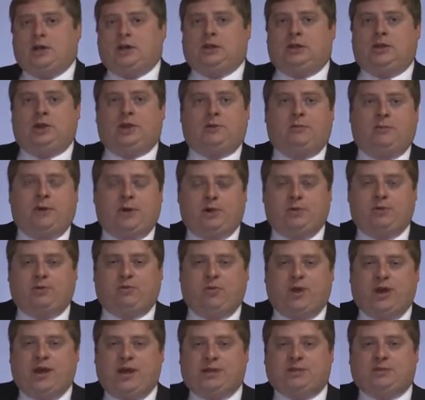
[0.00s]
look both
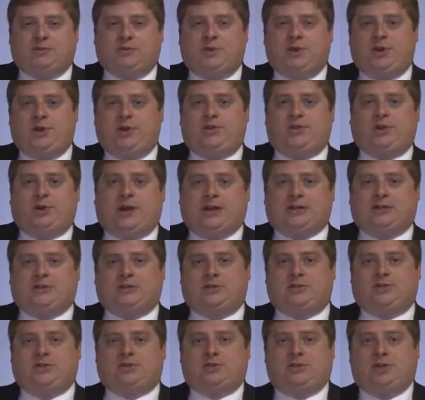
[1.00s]
ways when you cross
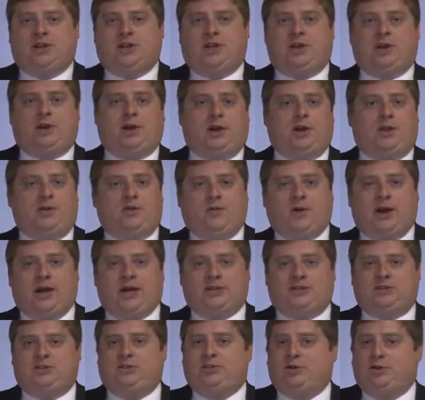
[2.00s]
the street,
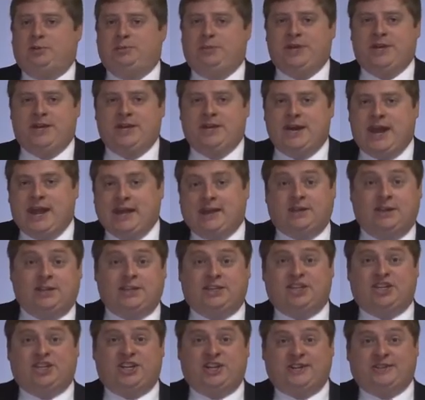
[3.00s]
otherwise you'll be
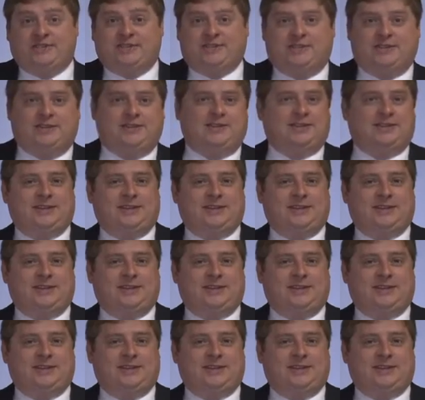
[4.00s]
negligent.